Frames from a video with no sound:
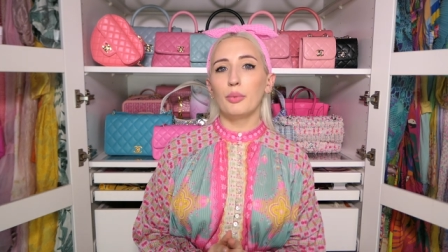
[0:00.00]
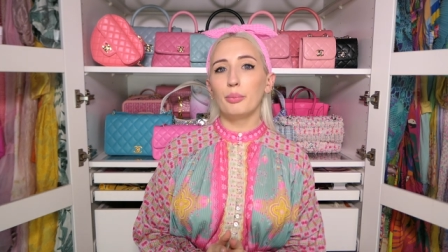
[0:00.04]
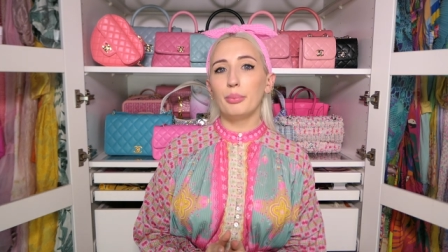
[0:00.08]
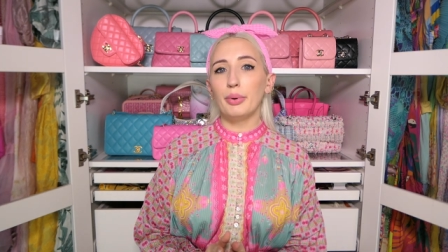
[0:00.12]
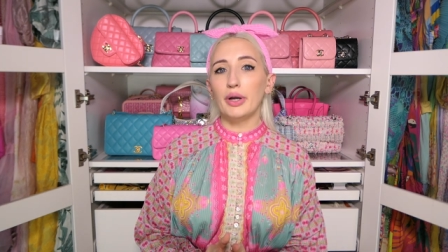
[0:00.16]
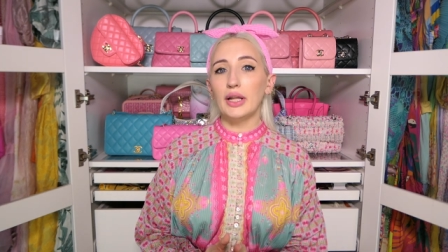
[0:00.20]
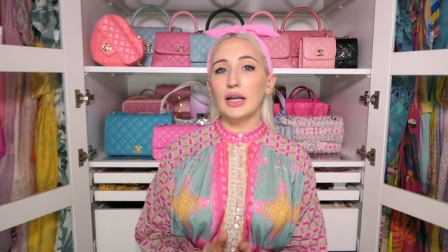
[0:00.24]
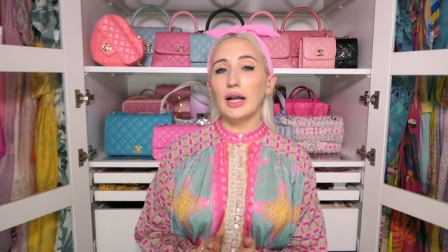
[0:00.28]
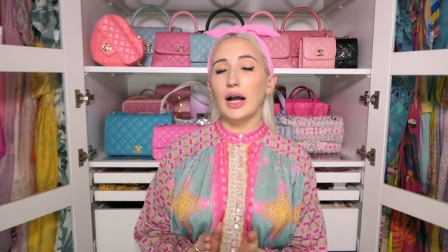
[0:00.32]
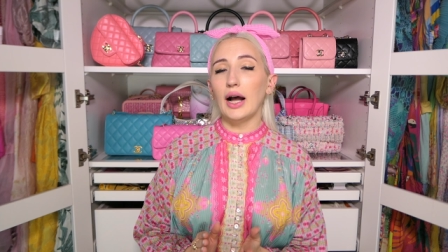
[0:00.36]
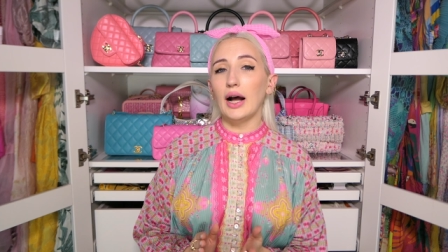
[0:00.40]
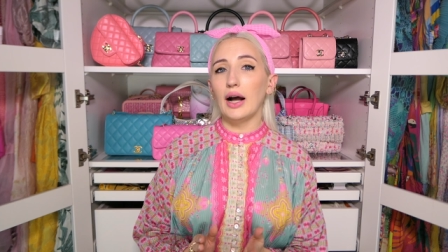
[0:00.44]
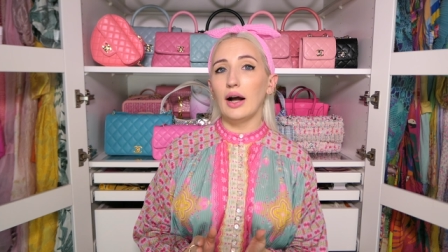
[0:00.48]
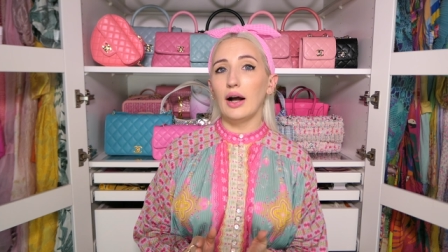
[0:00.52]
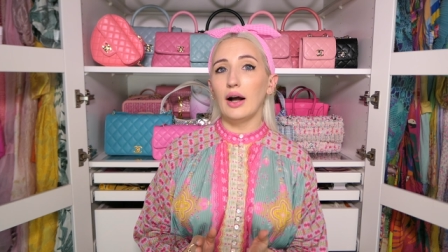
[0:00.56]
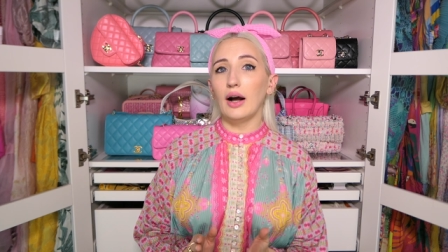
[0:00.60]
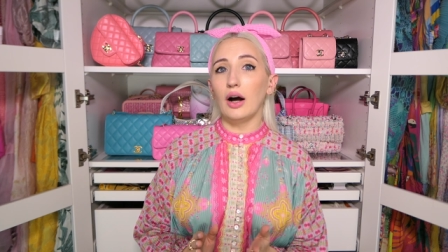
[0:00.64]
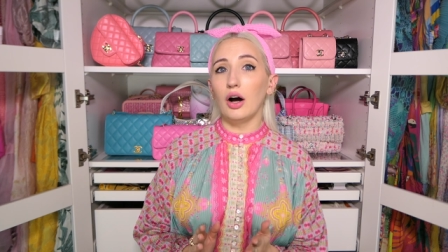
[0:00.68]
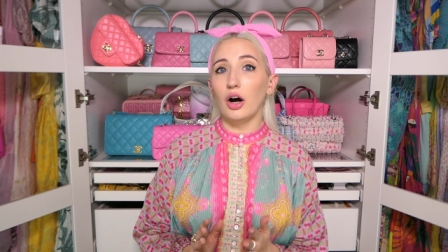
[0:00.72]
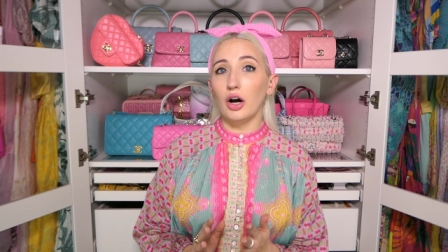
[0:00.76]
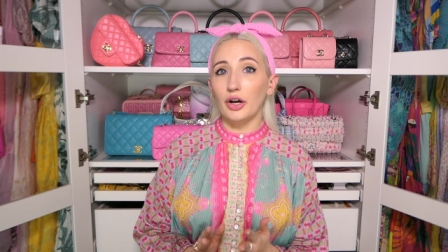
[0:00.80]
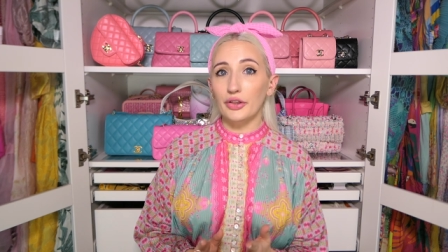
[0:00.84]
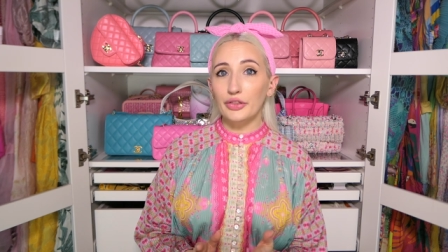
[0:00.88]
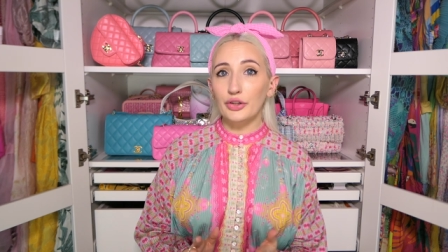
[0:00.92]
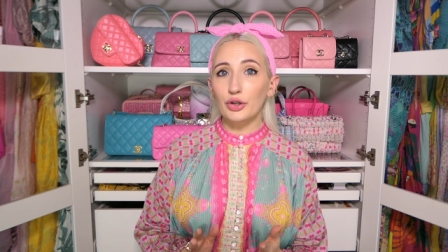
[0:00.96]
But
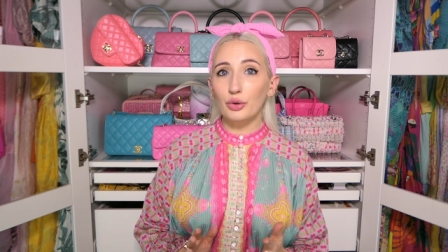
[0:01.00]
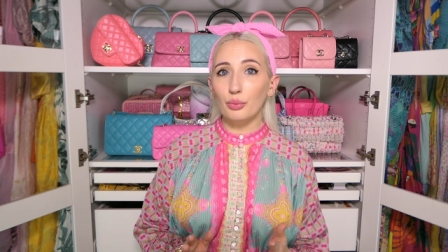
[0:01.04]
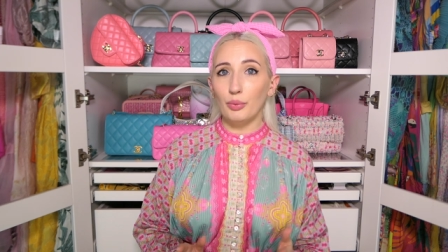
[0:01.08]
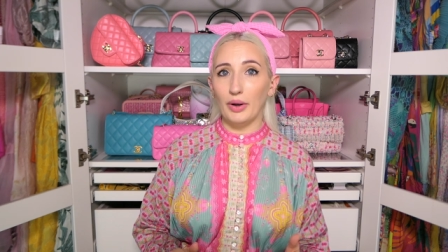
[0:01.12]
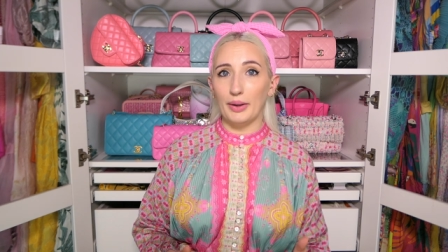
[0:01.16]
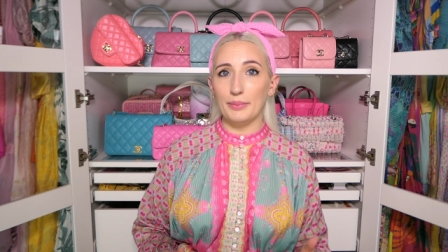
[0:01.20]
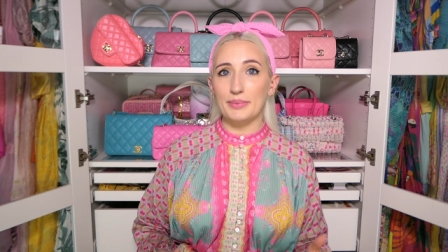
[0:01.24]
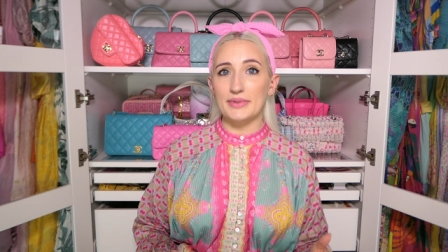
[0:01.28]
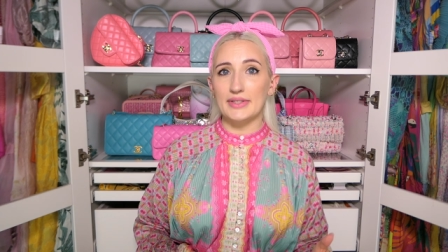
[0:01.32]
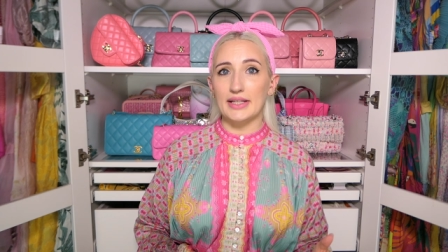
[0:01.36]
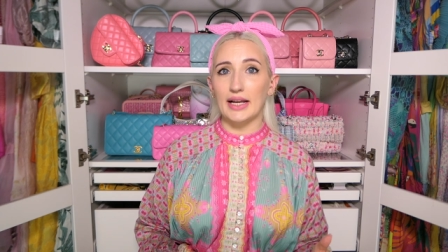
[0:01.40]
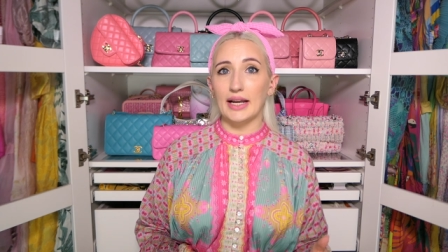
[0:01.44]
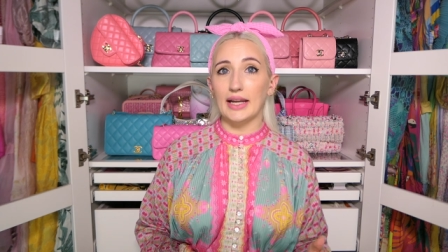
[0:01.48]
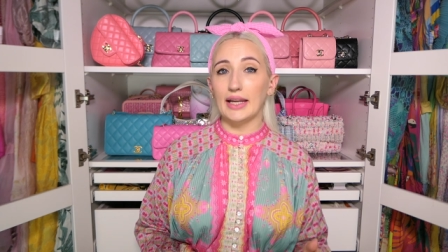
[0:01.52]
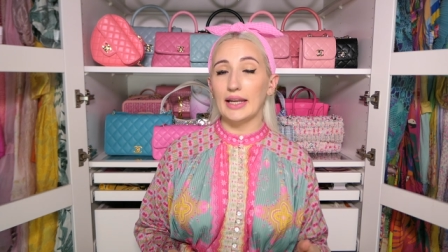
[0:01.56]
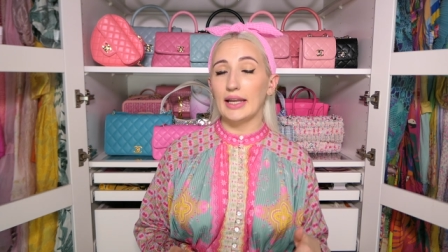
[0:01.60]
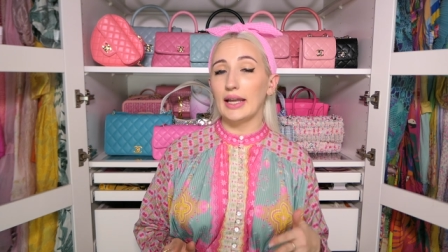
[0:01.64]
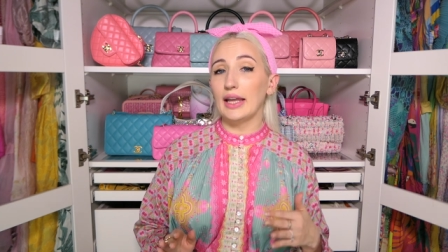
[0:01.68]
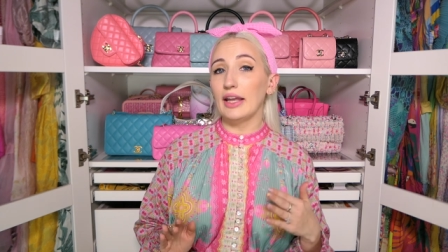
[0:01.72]
on their website,